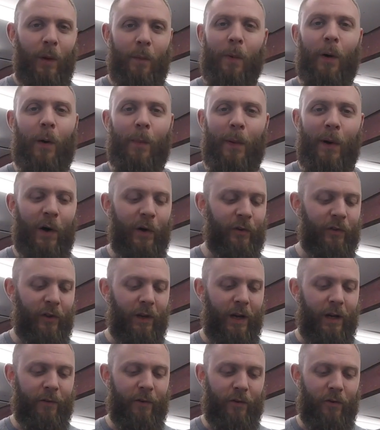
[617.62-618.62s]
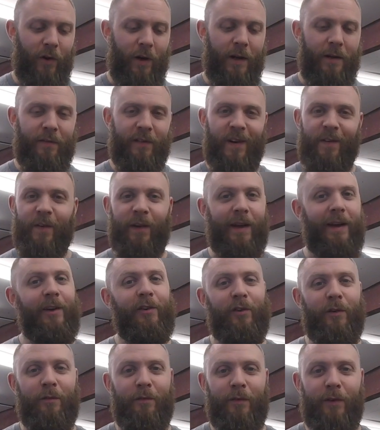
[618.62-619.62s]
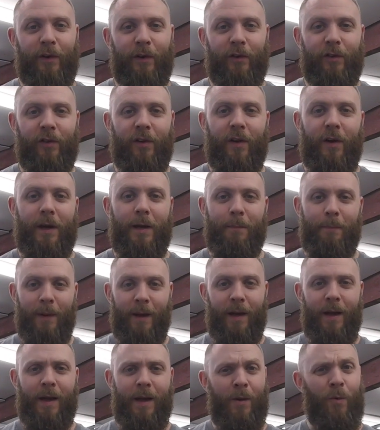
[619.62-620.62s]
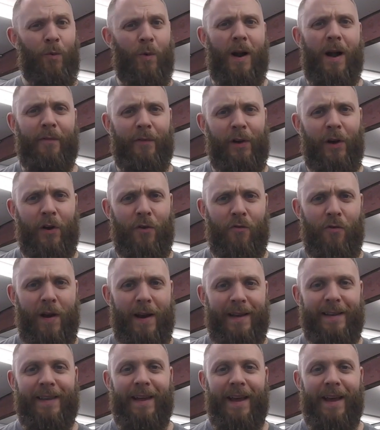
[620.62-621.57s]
pop it onto the overdrive, and if it goes in first time, we're having a great